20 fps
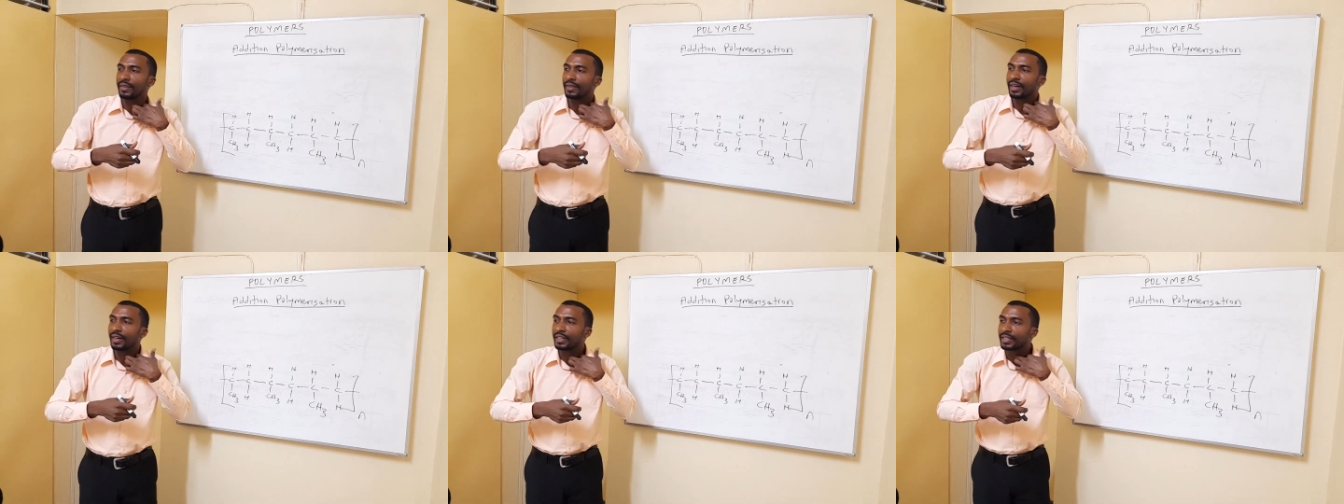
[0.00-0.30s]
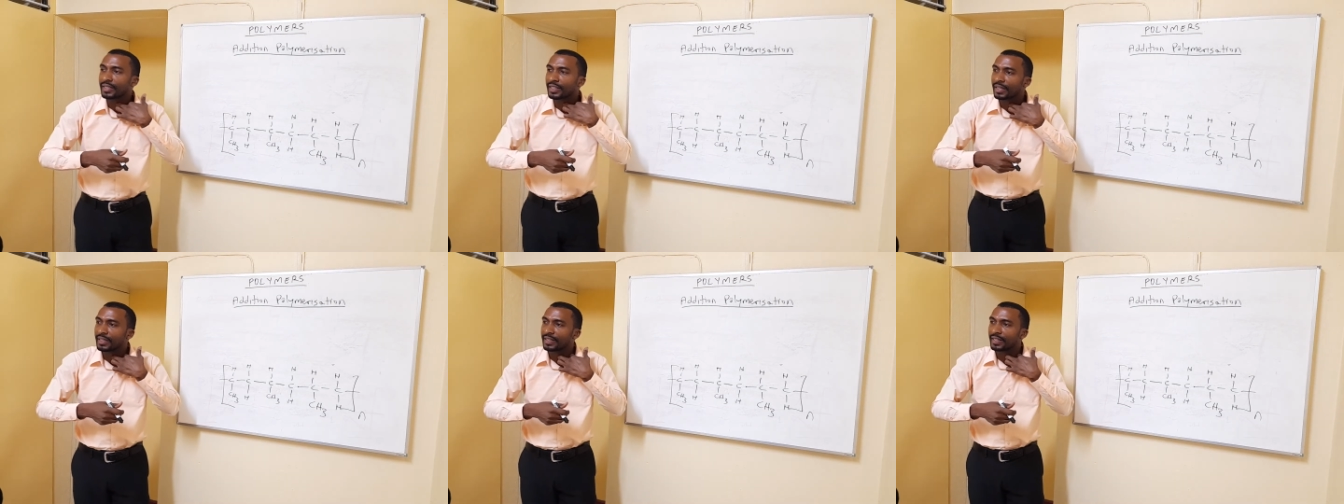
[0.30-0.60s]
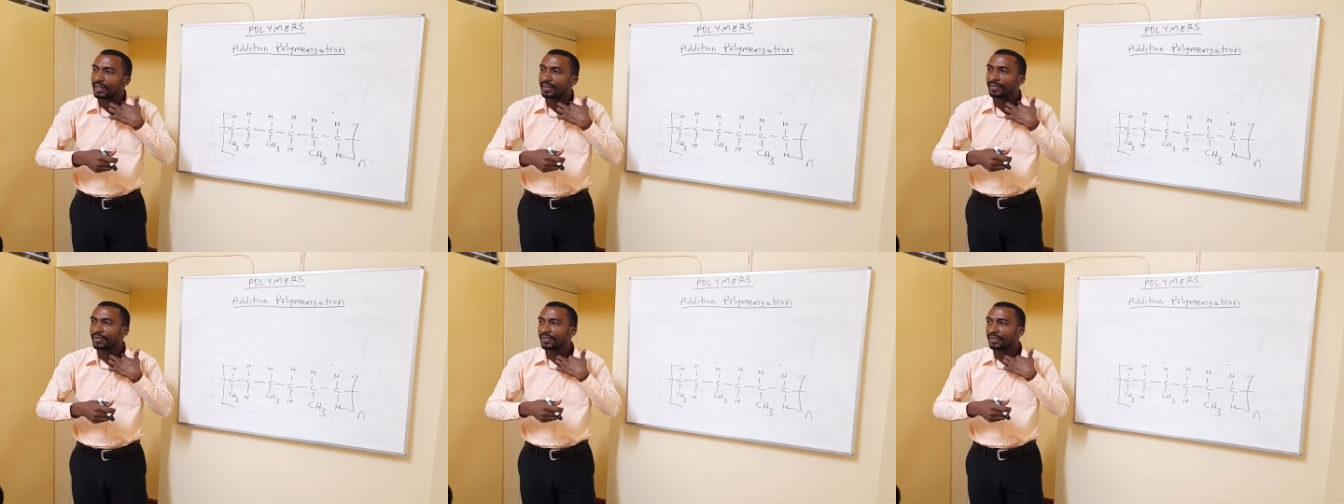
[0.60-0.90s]
reactions
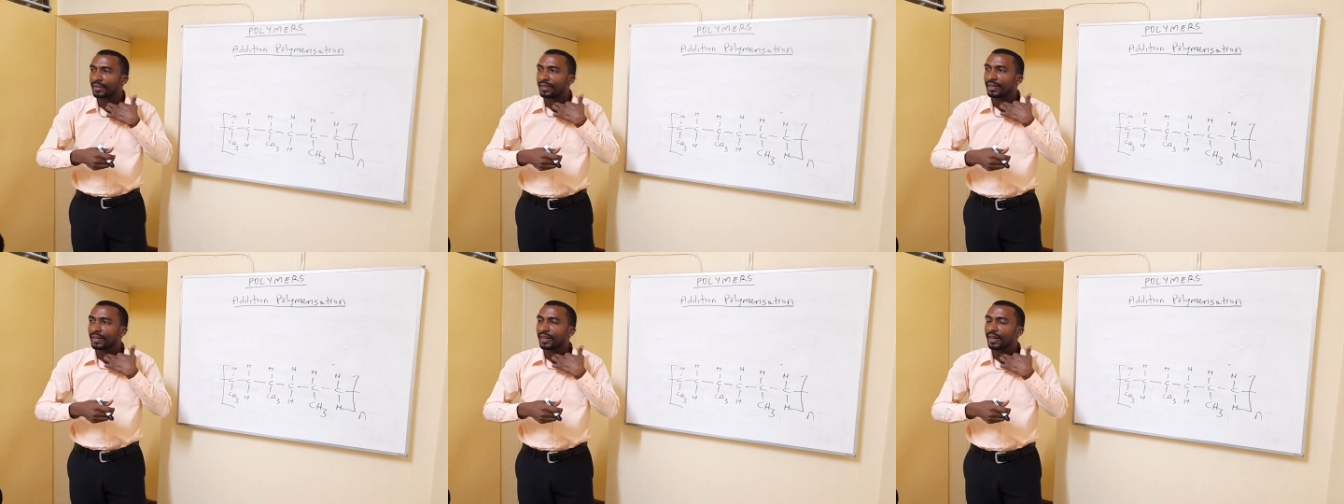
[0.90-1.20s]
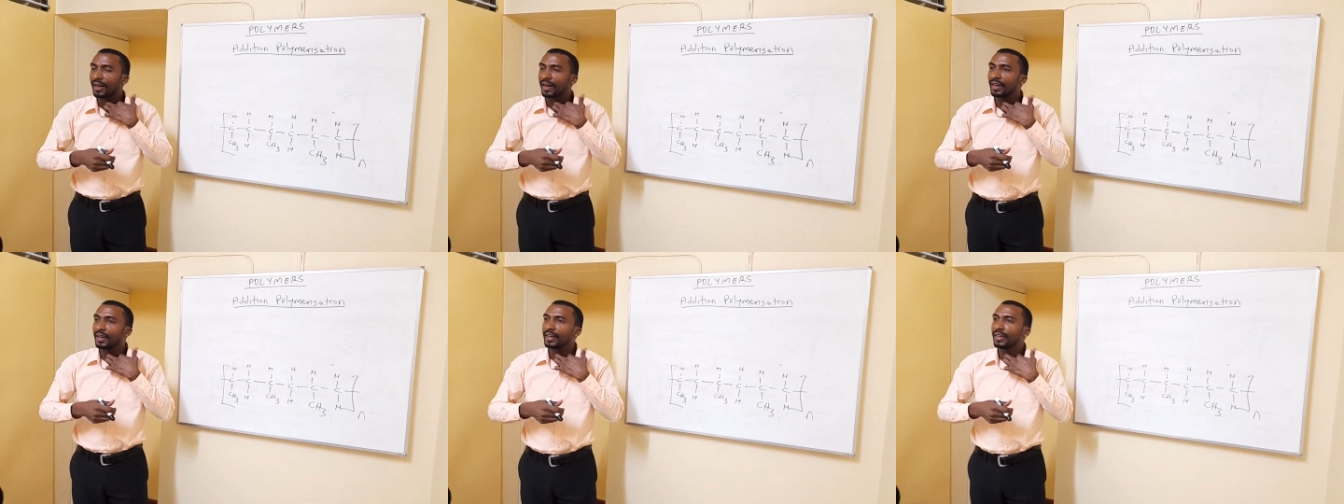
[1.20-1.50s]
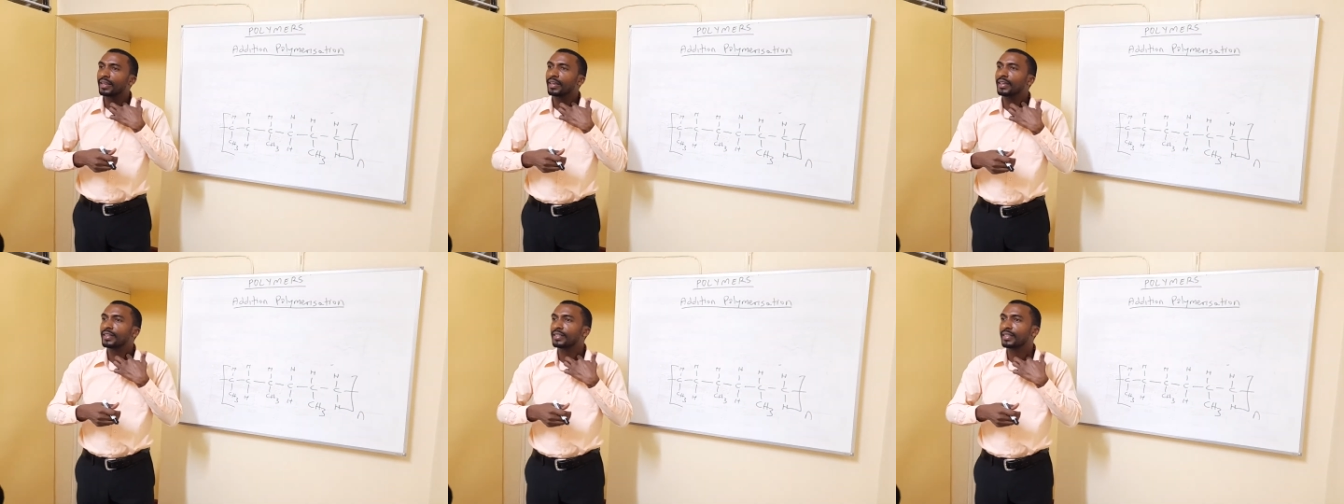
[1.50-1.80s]
of
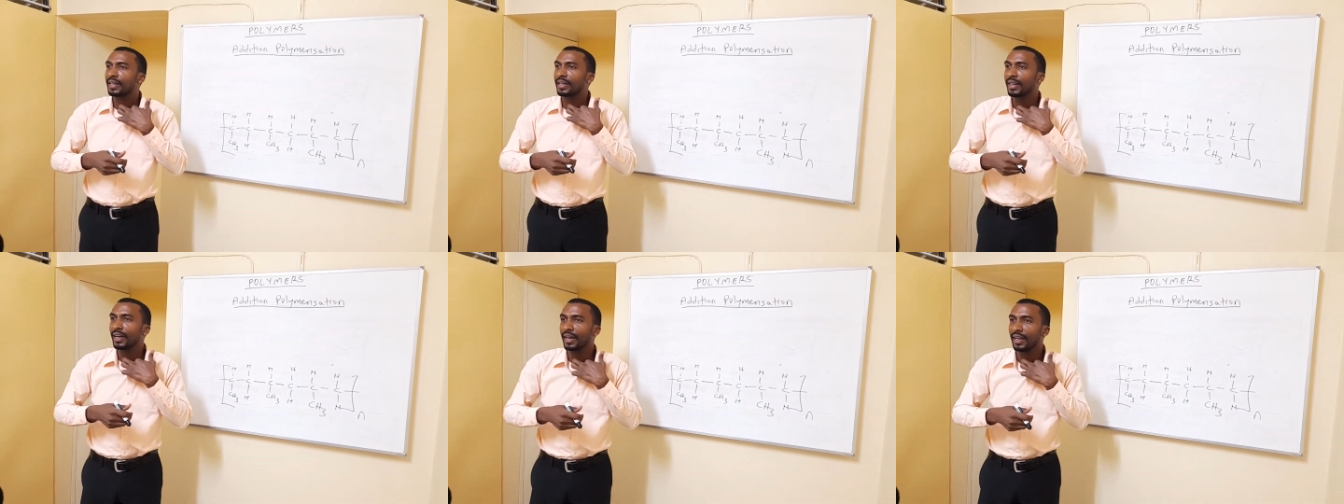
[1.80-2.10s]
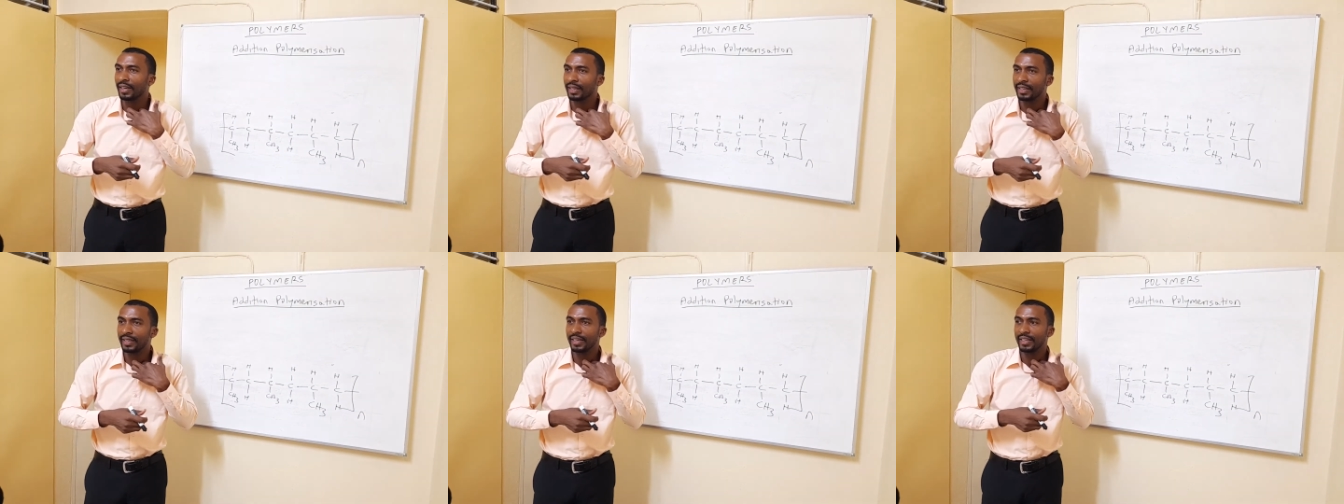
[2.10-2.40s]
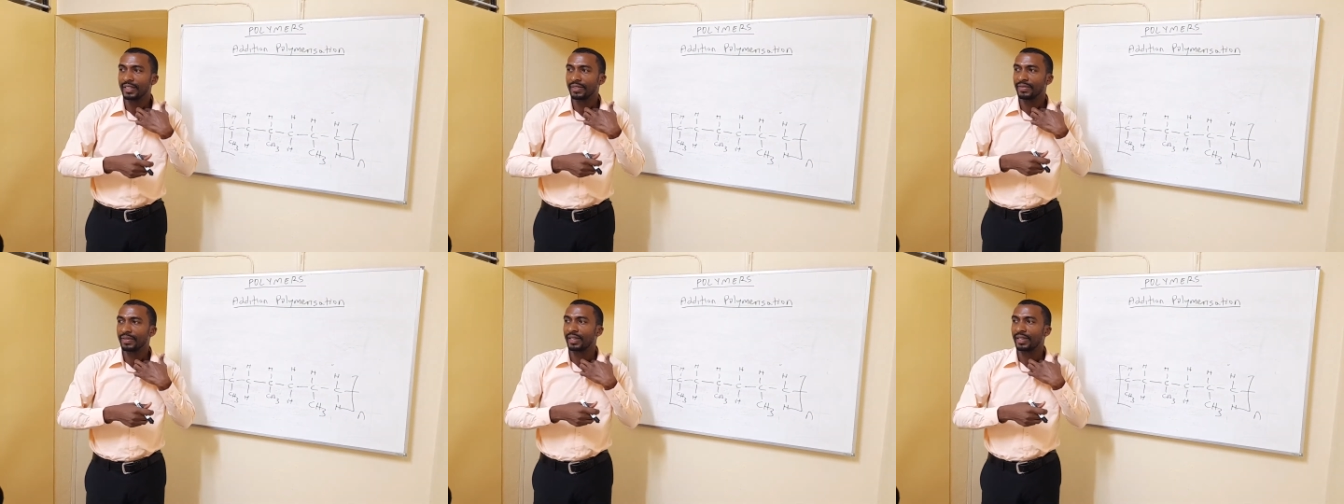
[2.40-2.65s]
alkanes and alkenes,